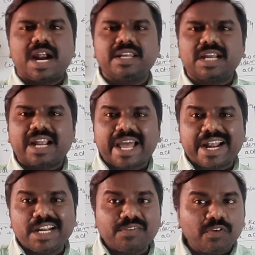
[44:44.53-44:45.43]
and the
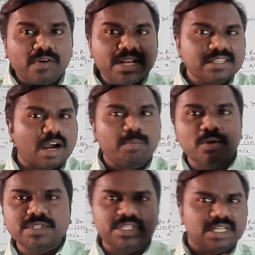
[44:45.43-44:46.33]
current flow is
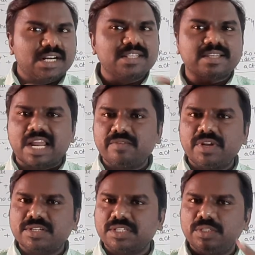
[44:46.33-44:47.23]
opposite it is
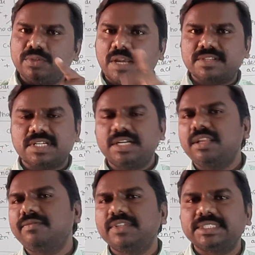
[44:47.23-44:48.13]
conventional you have studied
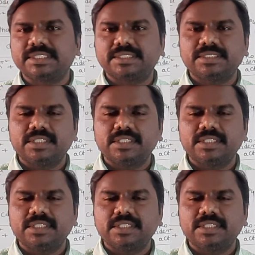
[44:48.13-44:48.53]
in physics